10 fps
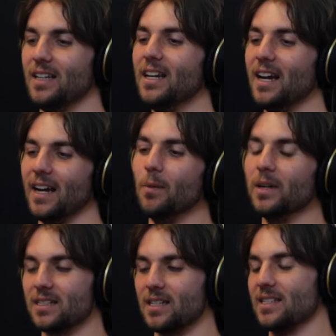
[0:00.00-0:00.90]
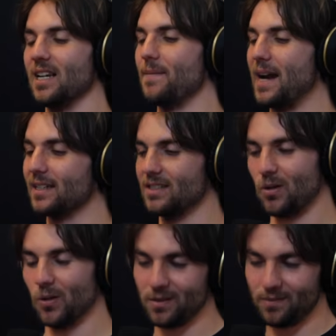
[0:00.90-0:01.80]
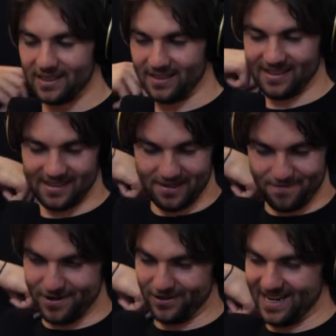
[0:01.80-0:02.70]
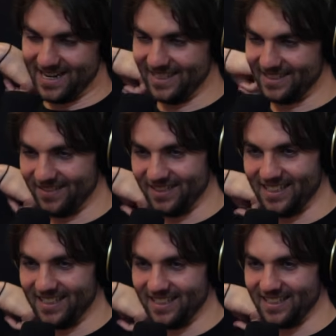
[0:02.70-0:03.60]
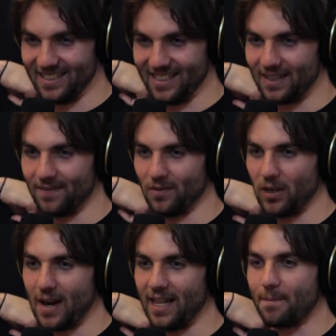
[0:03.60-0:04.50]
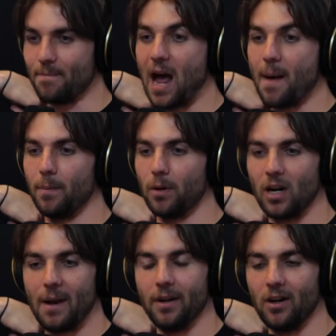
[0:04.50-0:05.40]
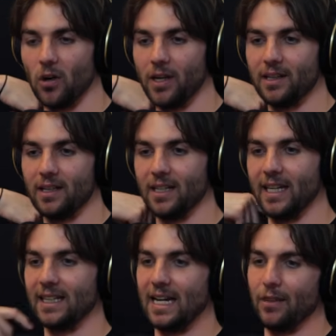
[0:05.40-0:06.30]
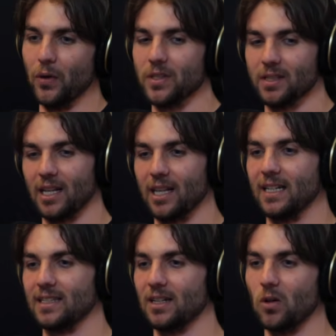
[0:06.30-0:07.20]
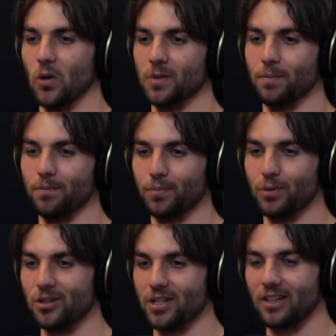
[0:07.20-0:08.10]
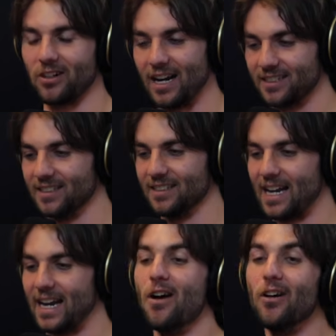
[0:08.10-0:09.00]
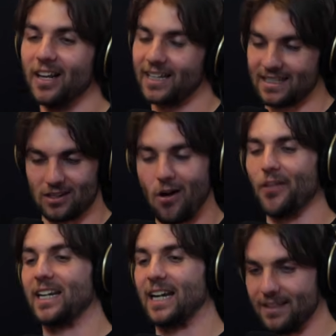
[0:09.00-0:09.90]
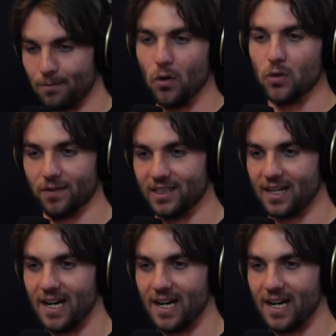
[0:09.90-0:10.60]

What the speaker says: Yeah. Well, it's just like Max has caused me some real headaches over the years. Like when I map a parameter or anything like that, those are the things that cause project crashes. I know it's not the case most of the